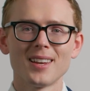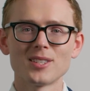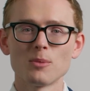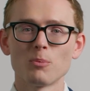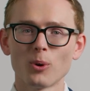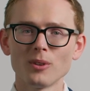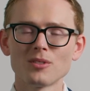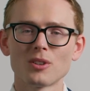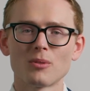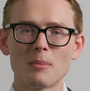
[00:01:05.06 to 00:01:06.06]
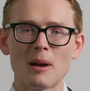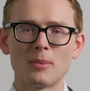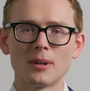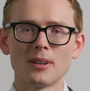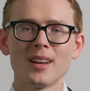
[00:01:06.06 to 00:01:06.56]
It's important to
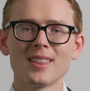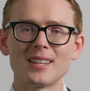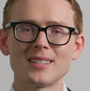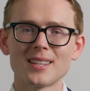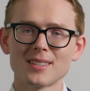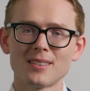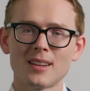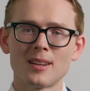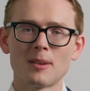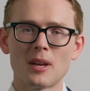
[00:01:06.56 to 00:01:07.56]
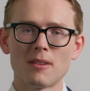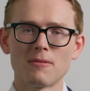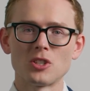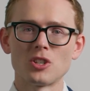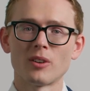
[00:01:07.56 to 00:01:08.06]
remember that designating a
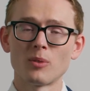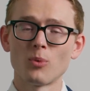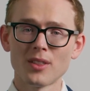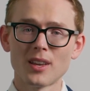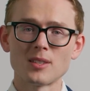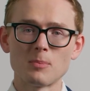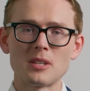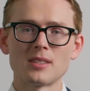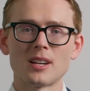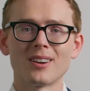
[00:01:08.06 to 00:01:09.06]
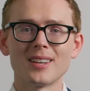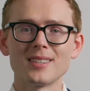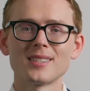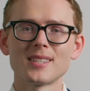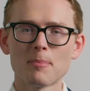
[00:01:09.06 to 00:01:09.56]
beneficiary with SB
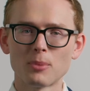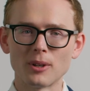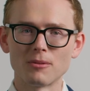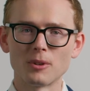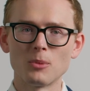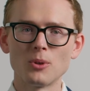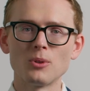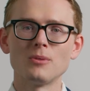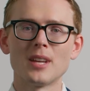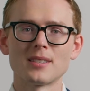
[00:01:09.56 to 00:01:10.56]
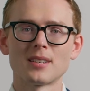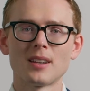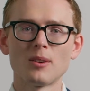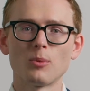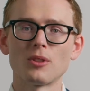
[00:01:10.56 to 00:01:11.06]
is separate from who you
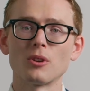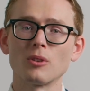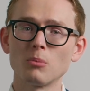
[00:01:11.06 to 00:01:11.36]
designate with your